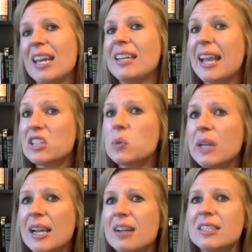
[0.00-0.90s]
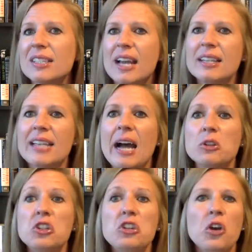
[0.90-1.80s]
Next week, I'll discuss how
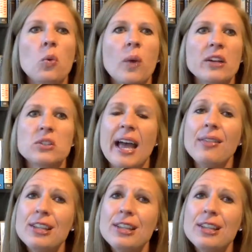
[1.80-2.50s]
to know where to add